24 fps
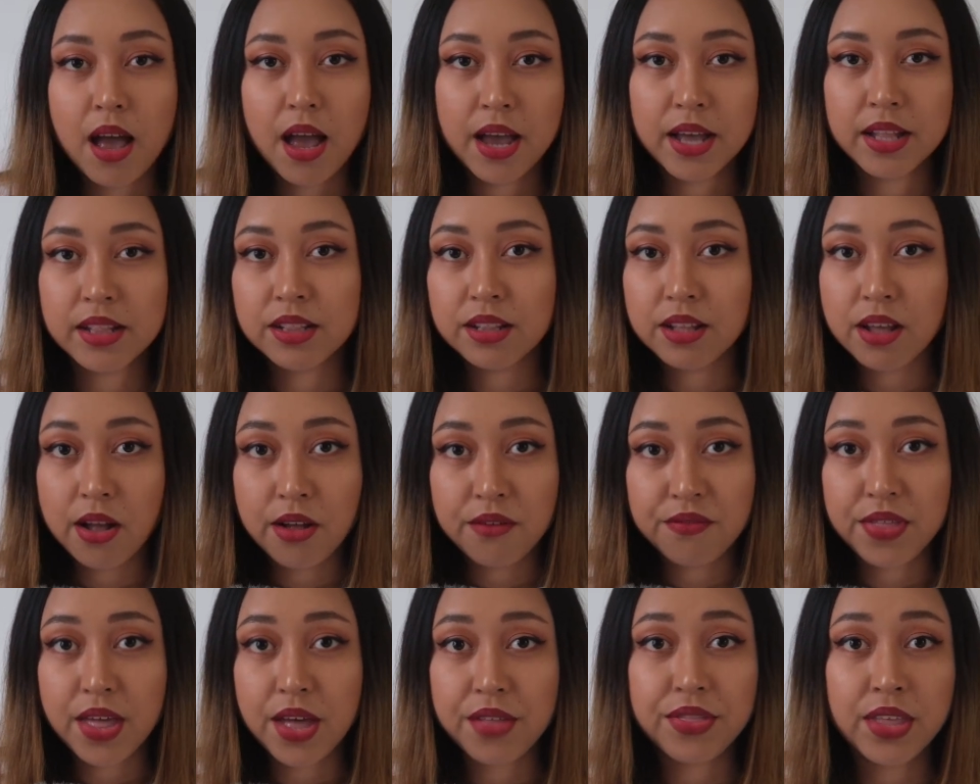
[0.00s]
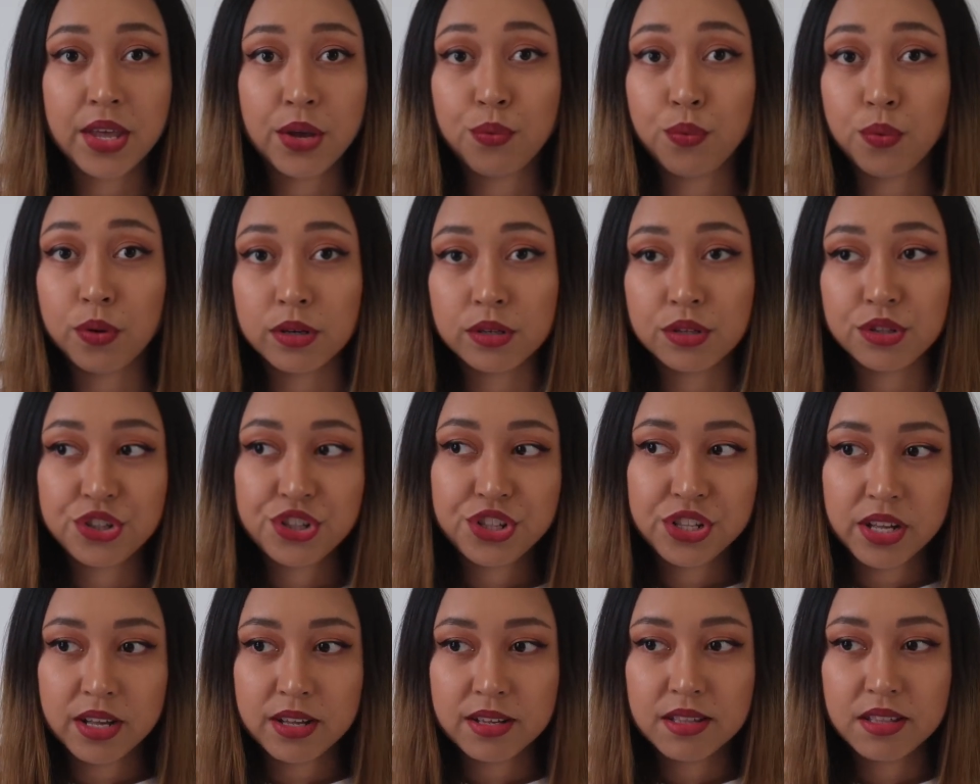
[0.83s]
I love that they weren't
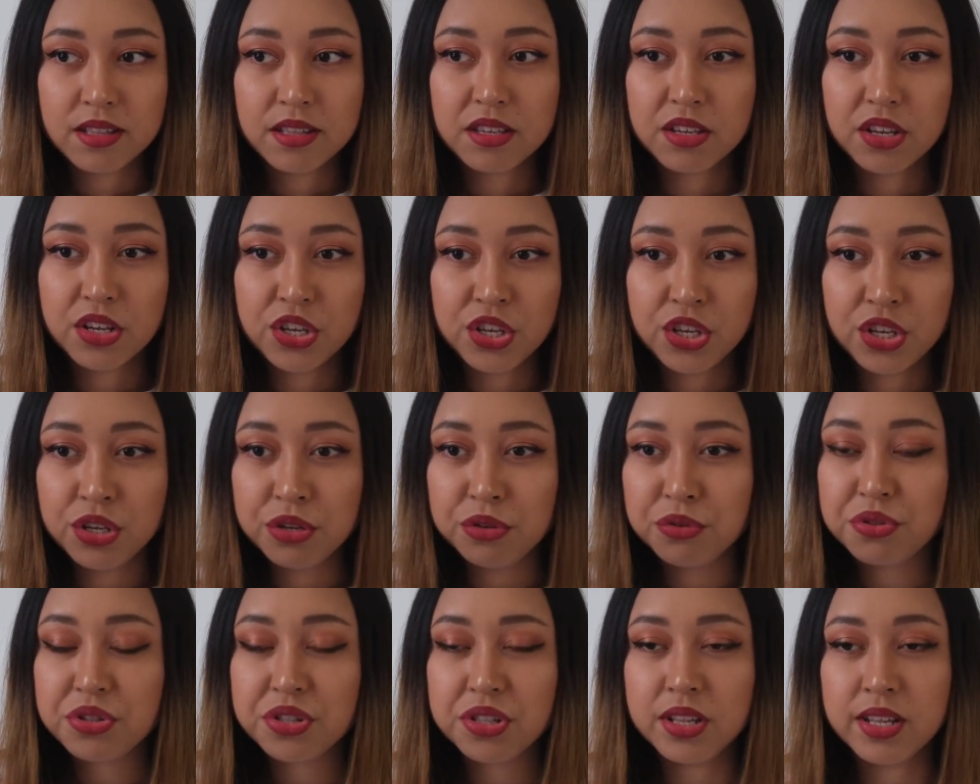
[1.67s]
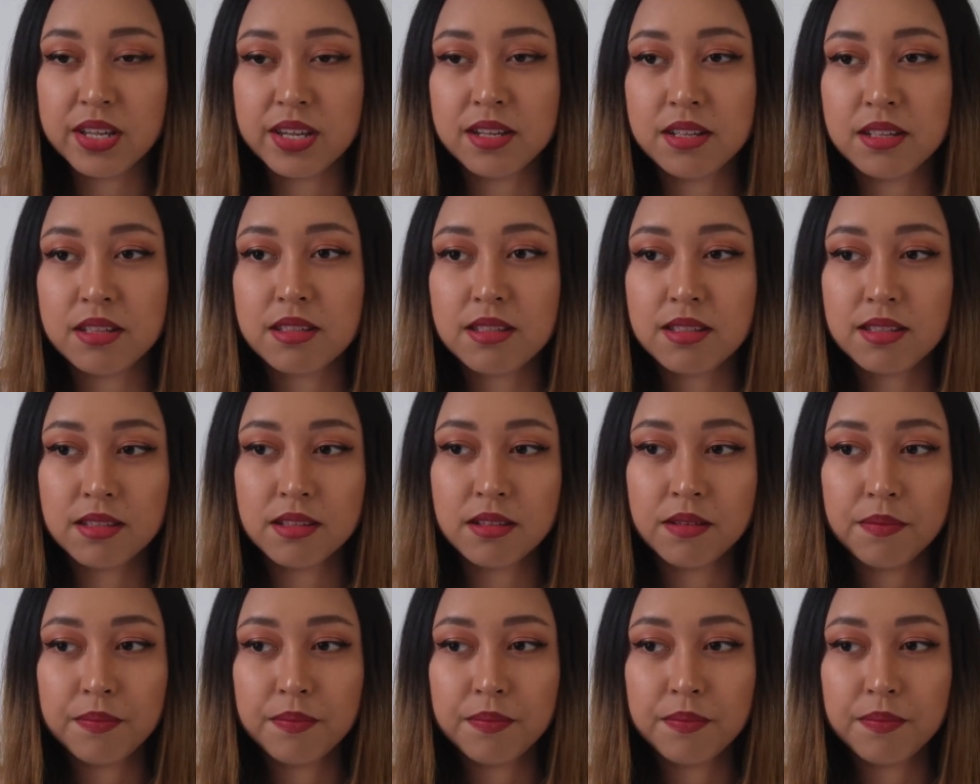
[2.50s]
just useless